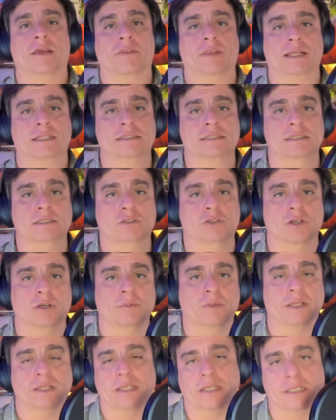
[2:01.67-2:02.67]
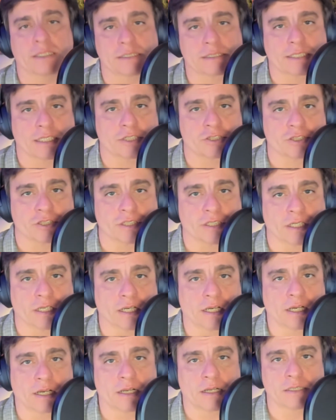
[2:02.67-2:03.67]
that's going to be the
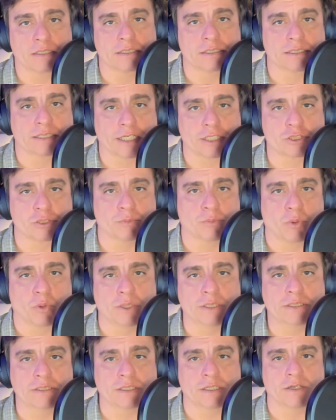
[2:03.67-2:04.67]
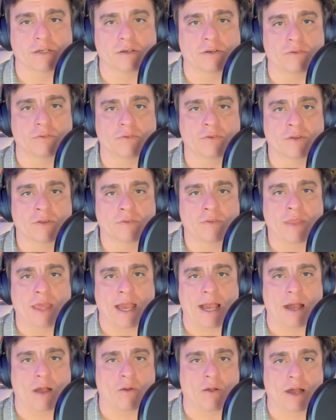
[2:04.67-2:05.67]
discussion point of
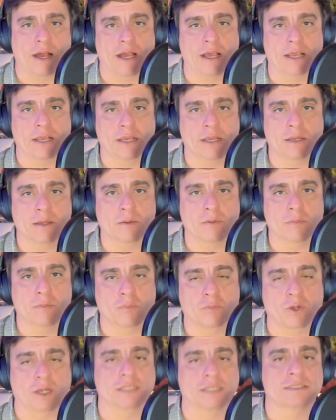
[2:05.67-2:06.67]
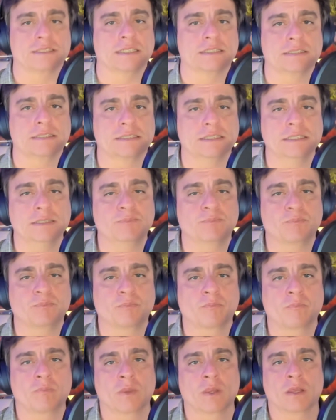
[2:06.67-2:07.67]
how I processed it,
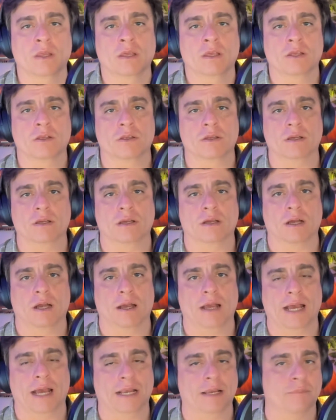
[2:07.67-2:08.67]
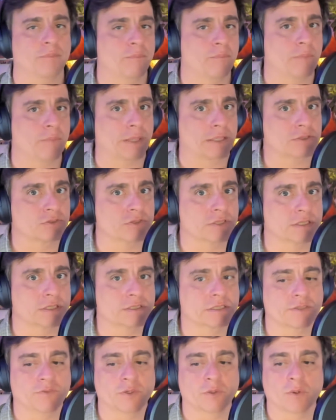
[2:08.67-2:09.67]
added pixel
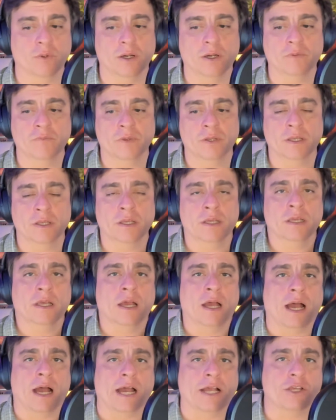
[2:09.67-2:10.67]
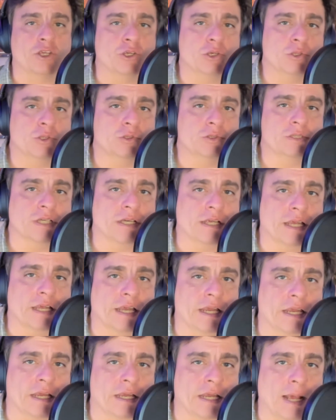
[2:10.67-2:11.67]
dust, if you will. I use
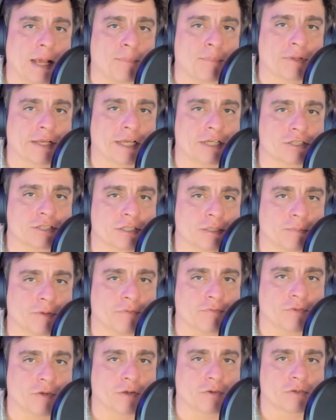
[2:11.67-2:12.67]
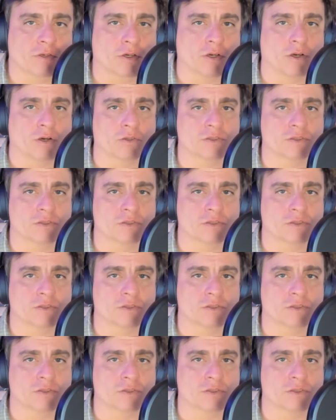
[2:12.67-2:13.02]
a application on my phone called